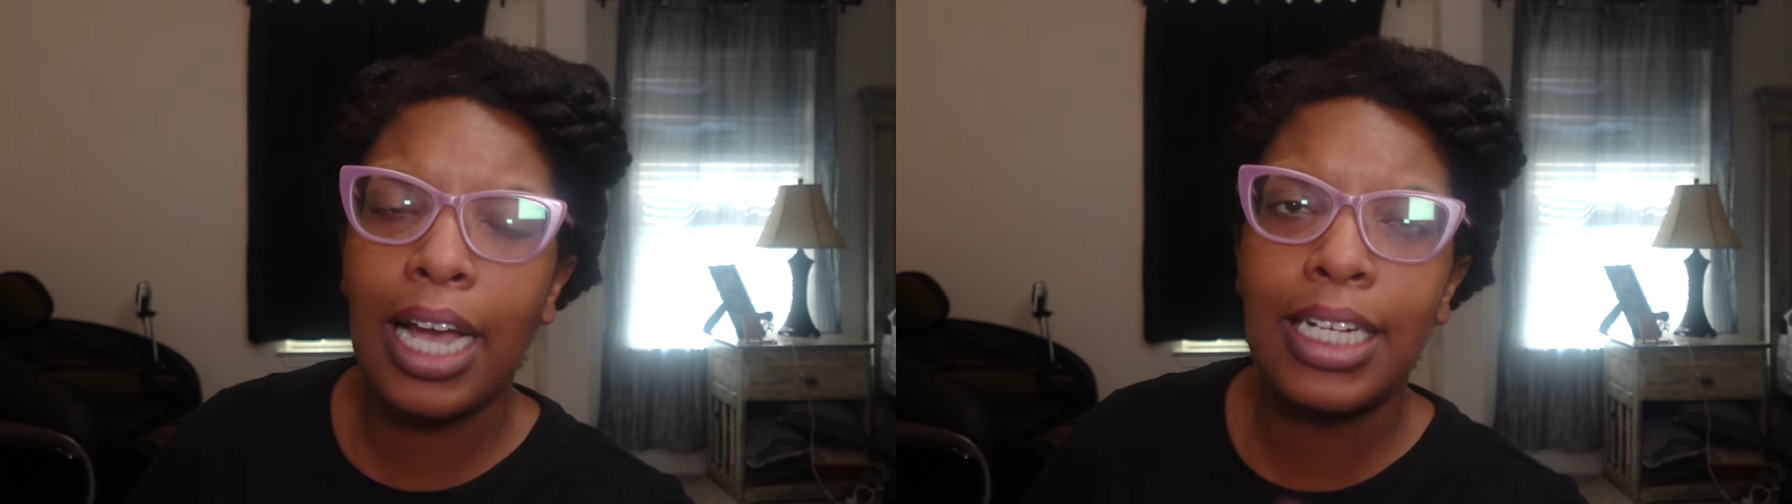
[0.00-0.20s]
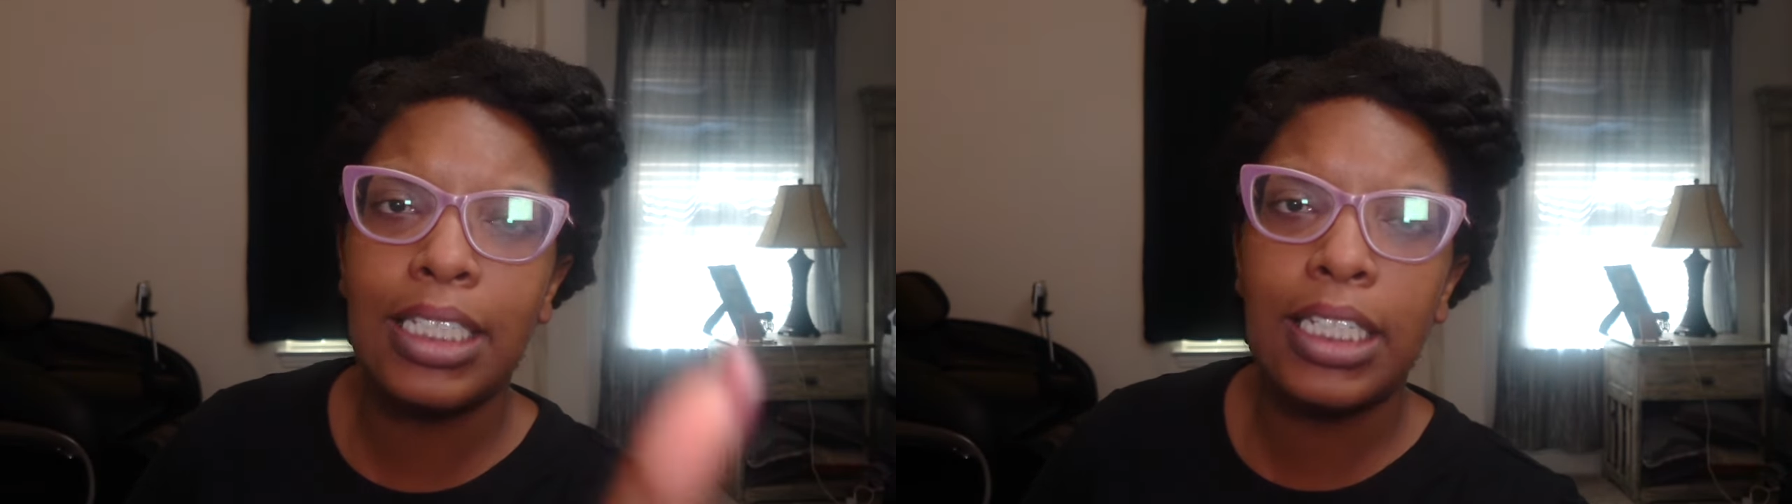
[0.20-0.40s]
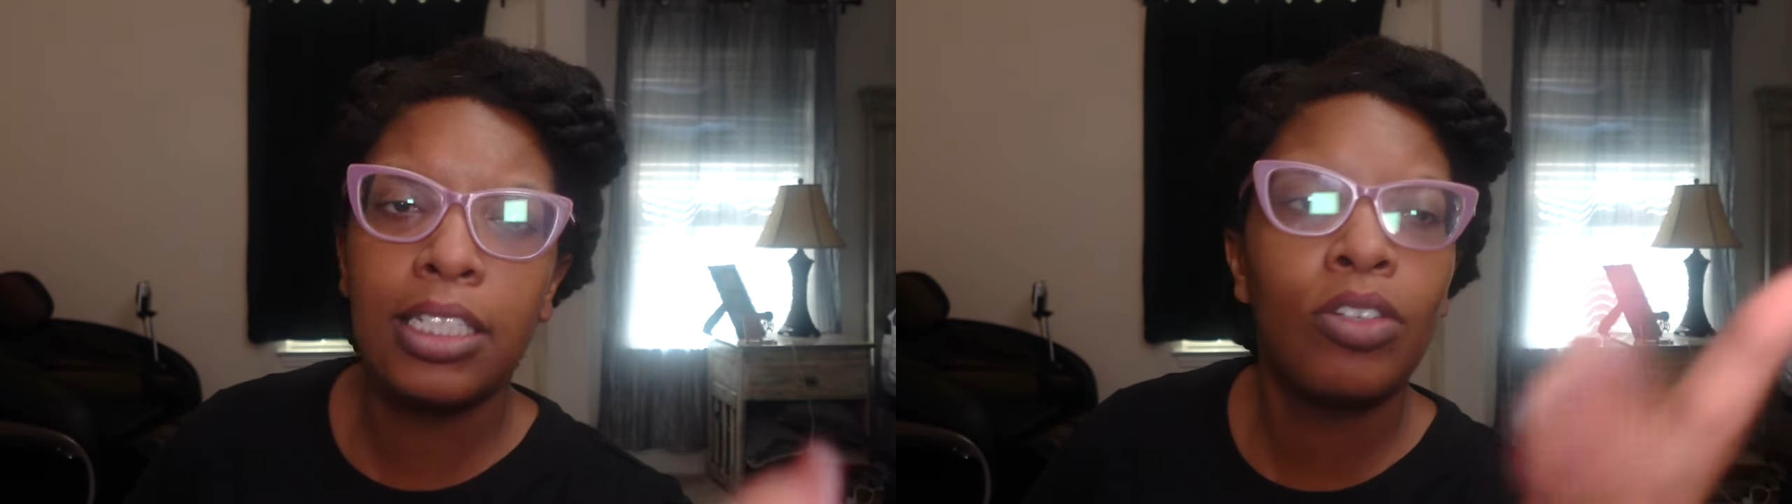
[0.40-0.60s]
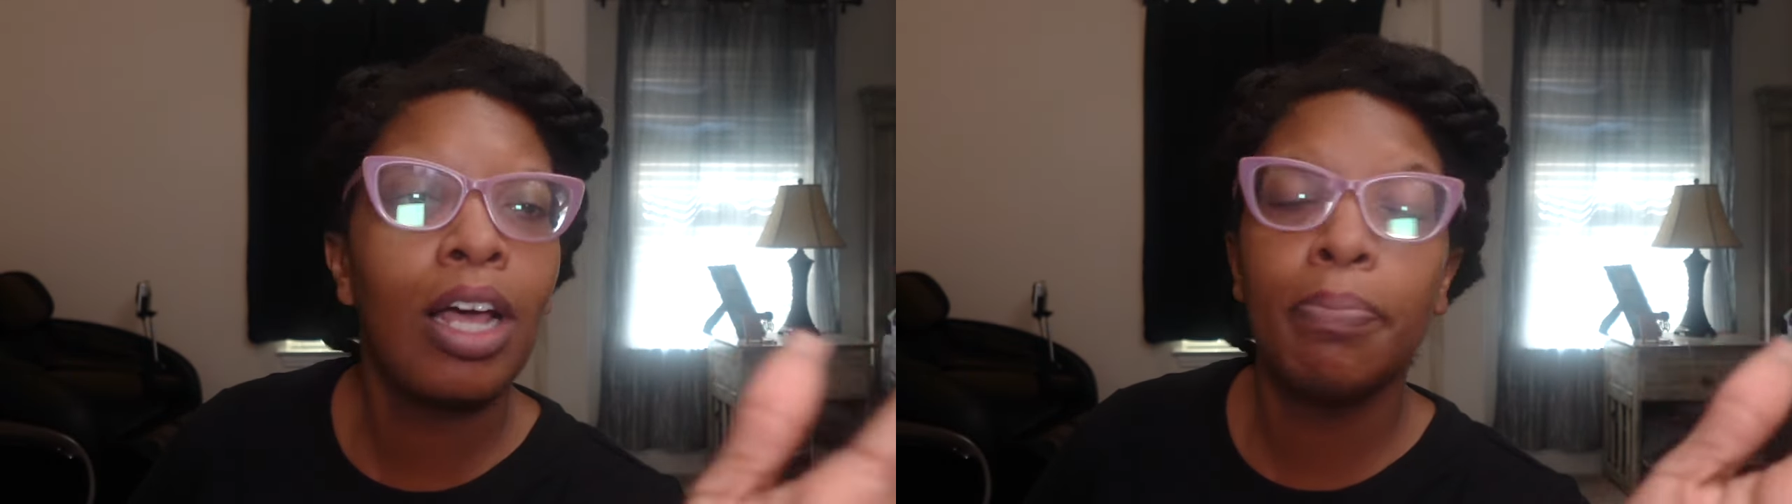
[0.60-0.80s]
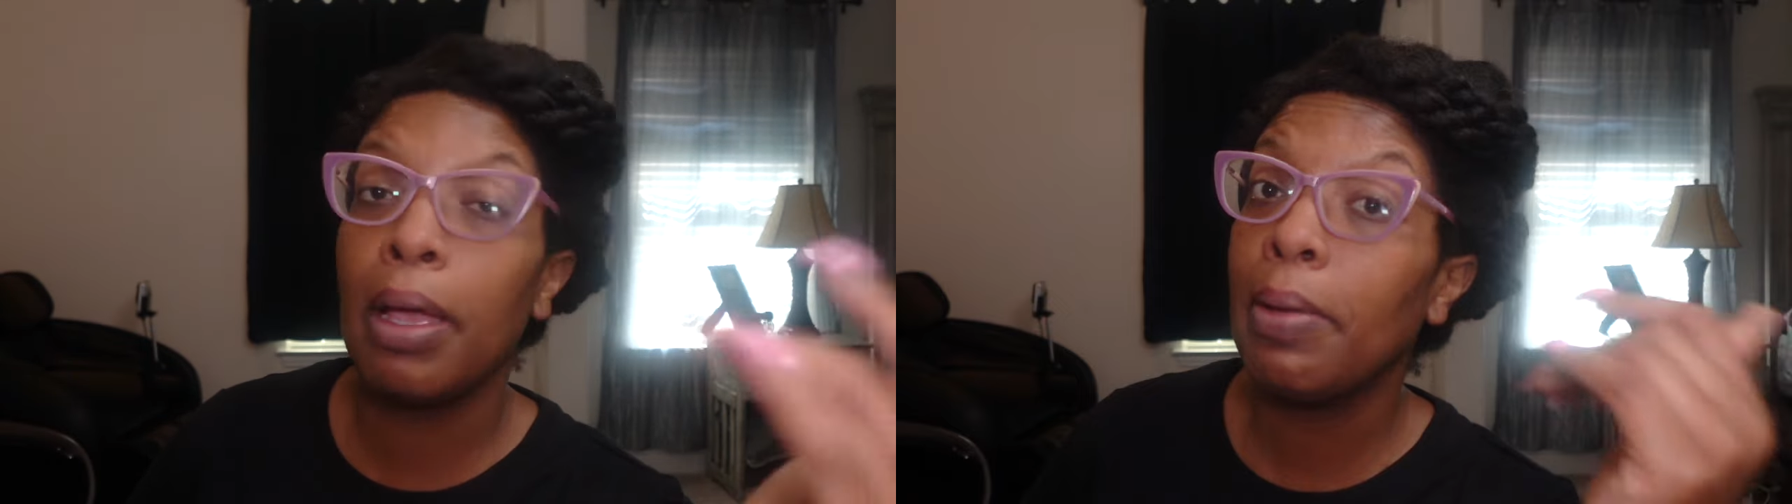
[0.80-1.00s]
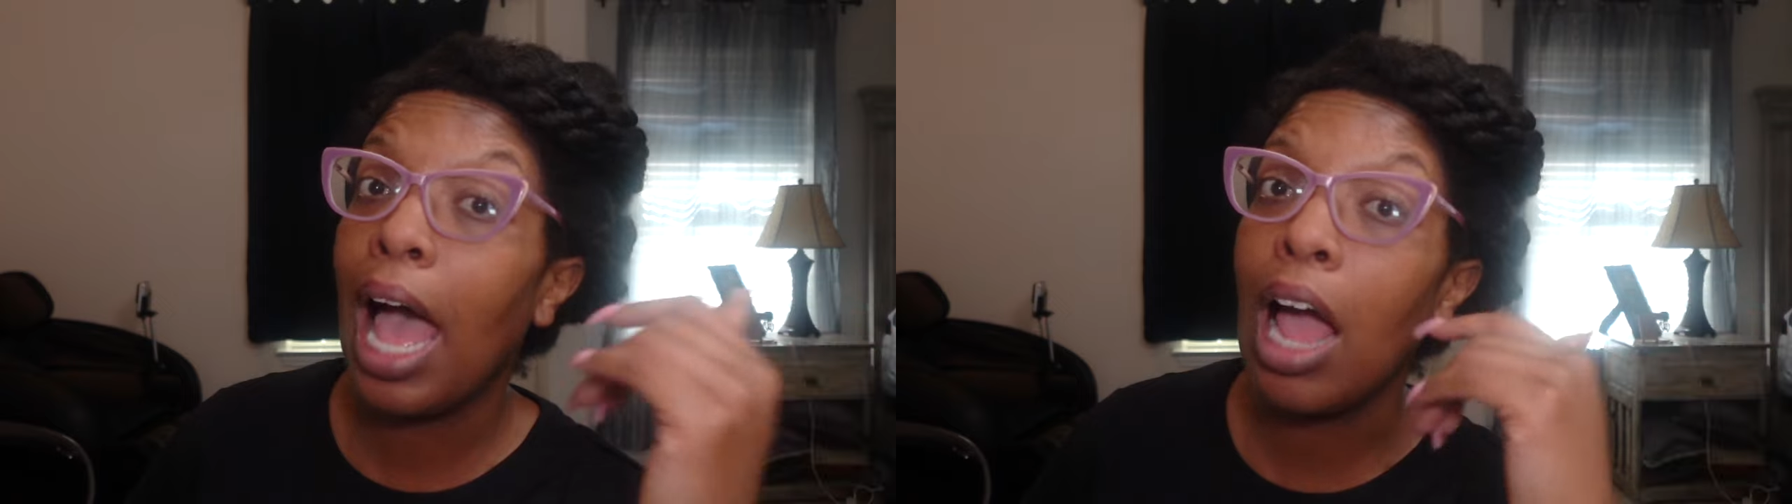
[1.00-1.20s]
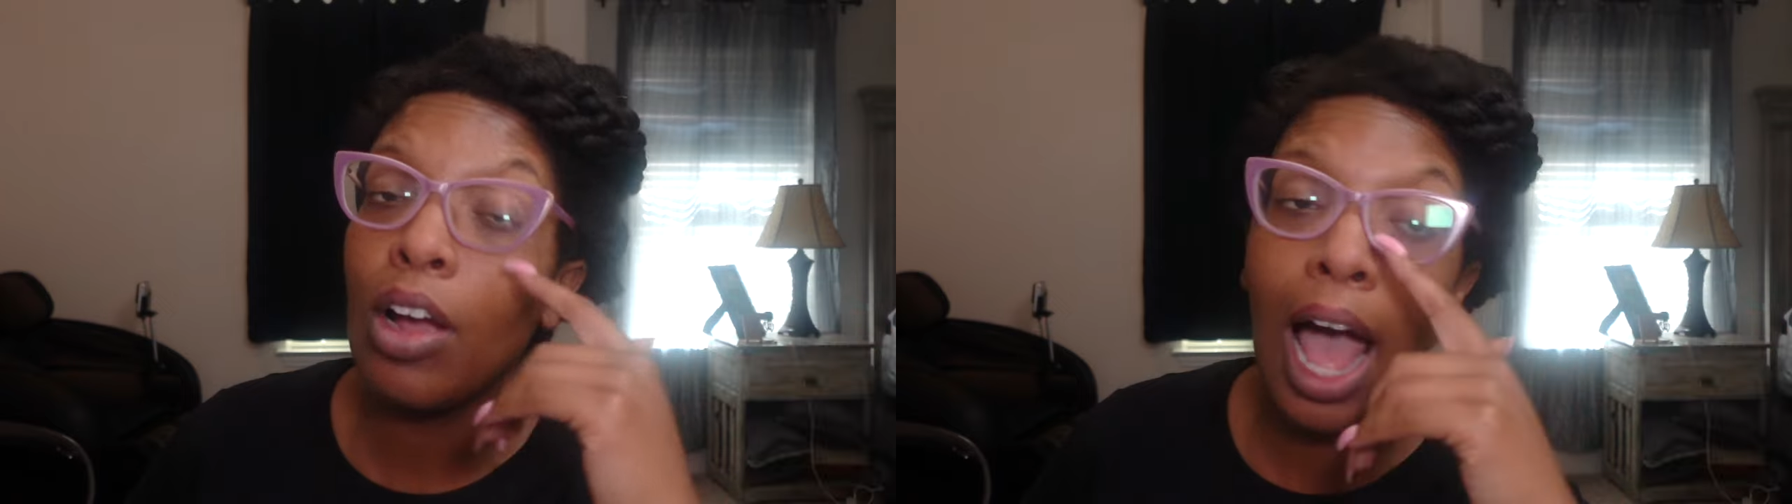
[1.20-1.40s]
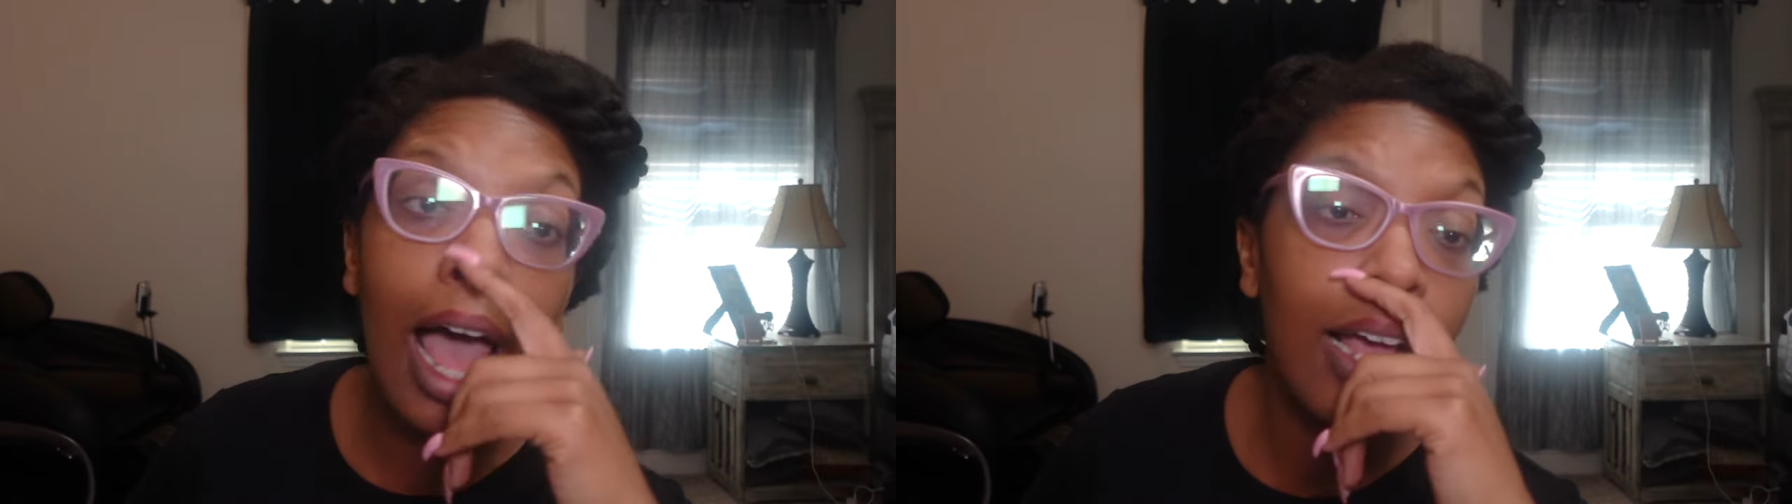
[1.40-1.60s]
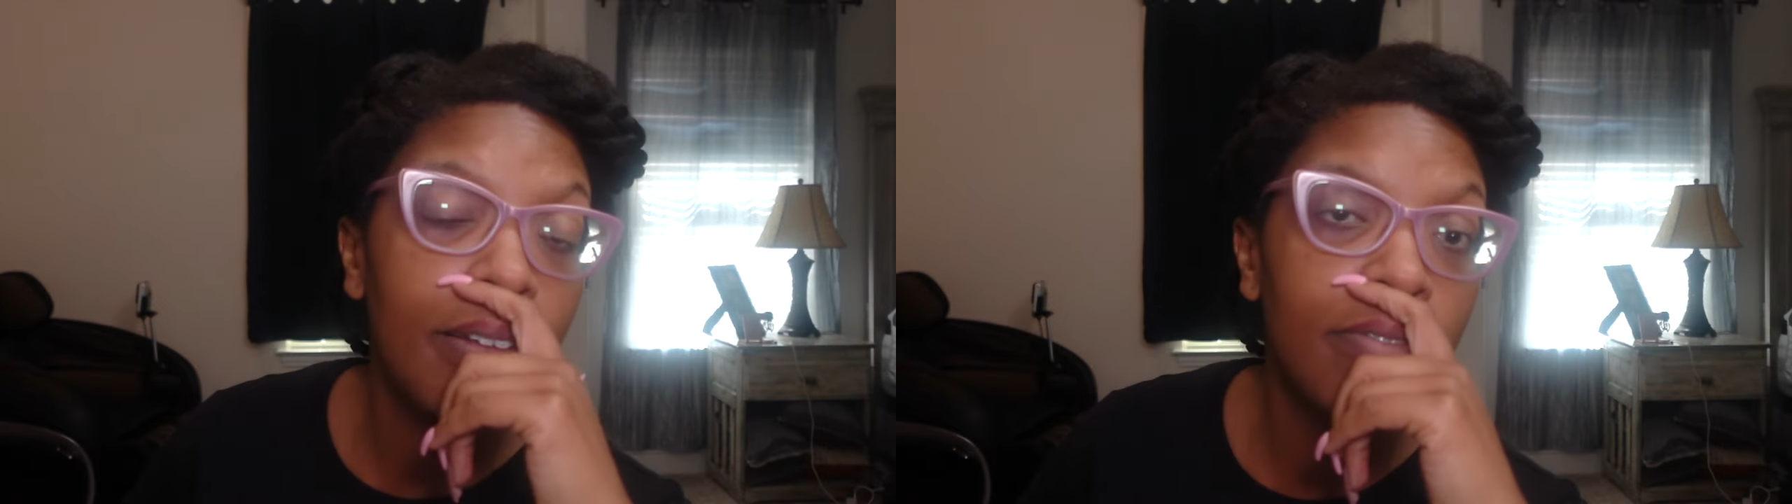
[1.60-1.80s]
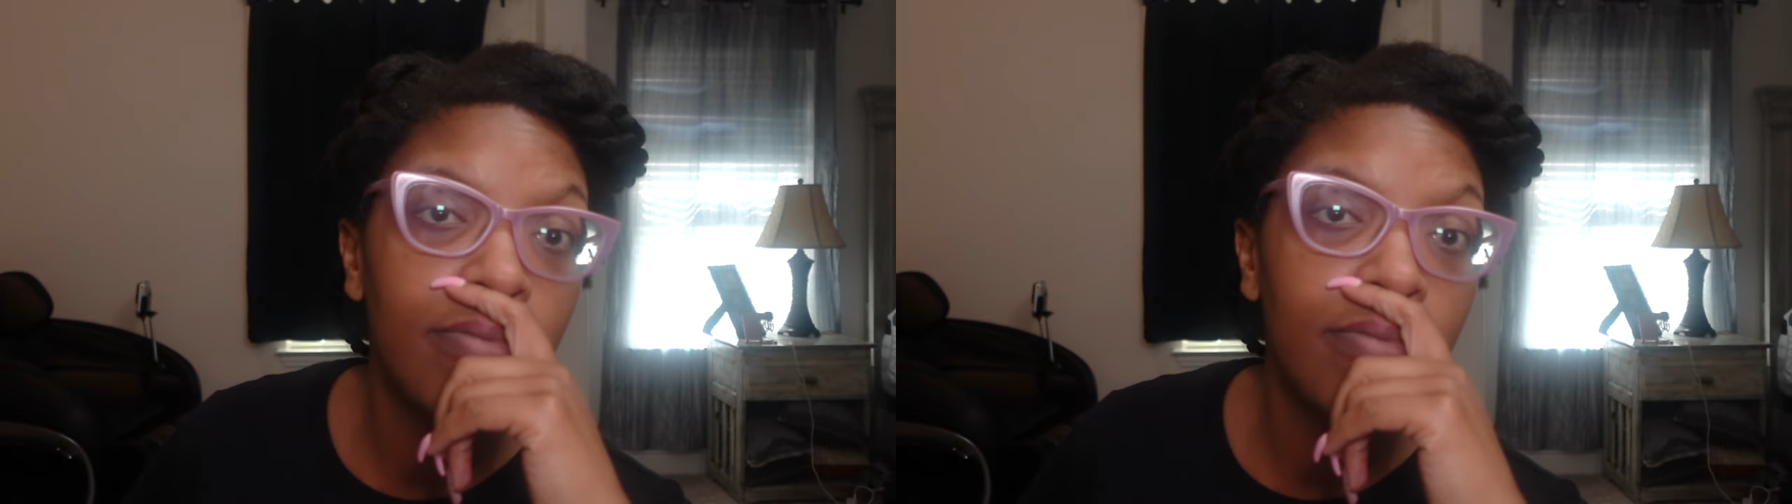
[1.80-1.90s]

I couldn't see. So, baby, I, I